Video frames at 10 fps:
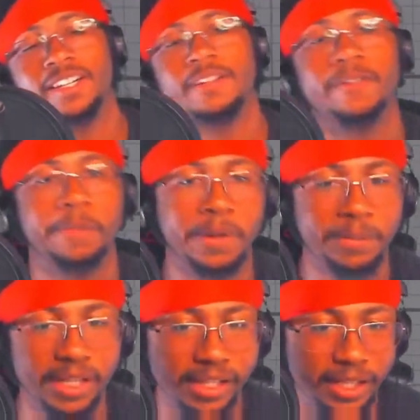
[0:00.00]
from
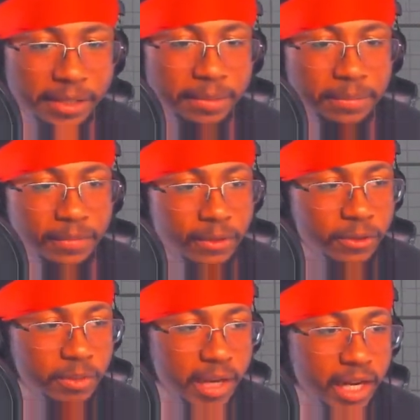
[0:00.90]
Melee or
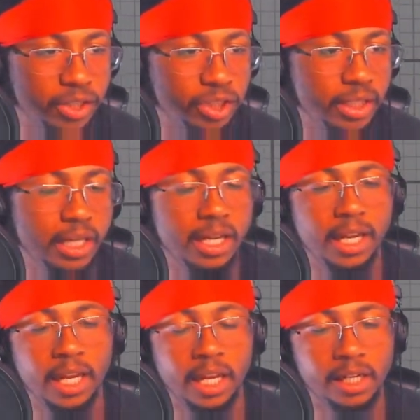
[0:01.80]
Smash.
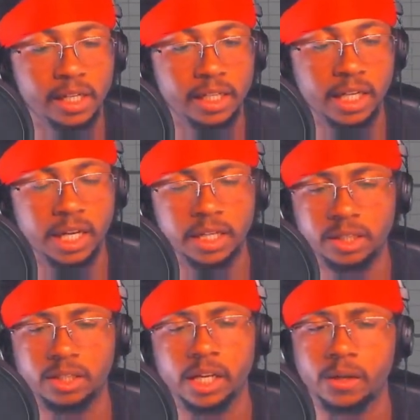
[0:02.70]
And yeah,
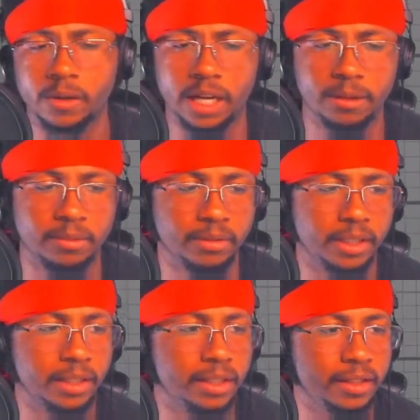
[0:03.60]
you're like, okay, well,
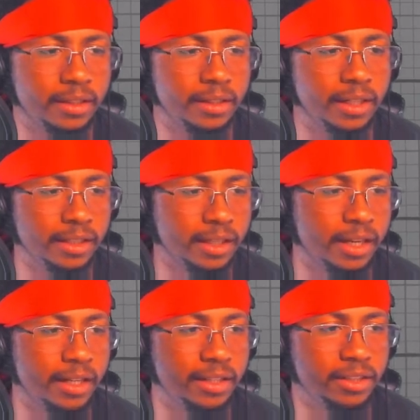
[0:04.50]
that's
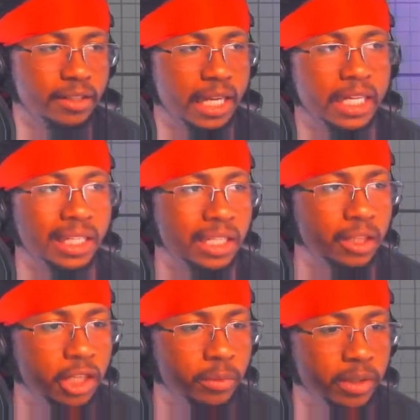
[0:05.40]
still not going to kill
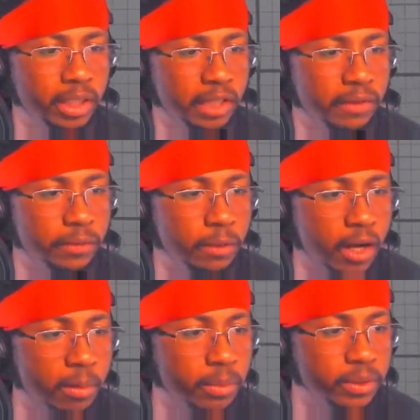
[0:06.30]
anyone, even if you
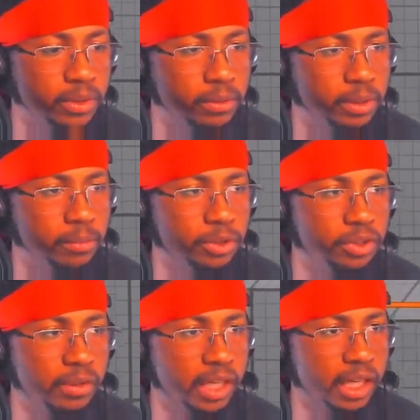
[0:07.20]
combo into it, which you
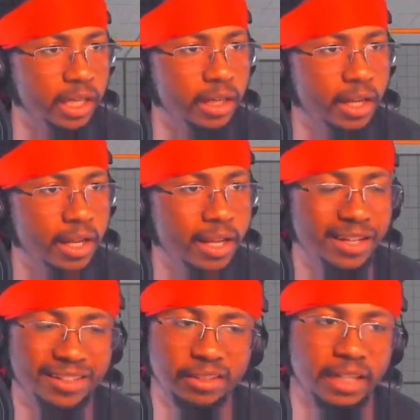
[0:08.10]
can.
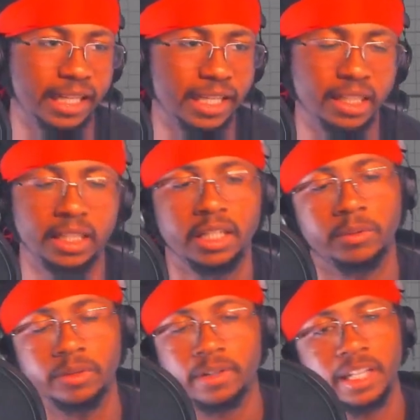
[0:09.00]
It's still not killing
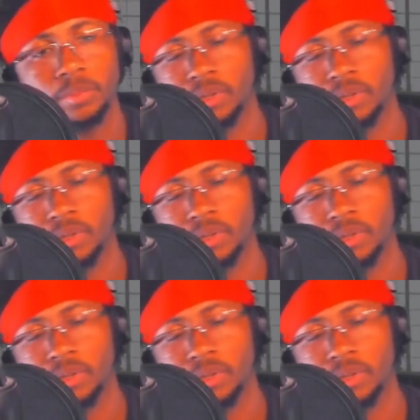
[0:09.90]
anyone, right? It's more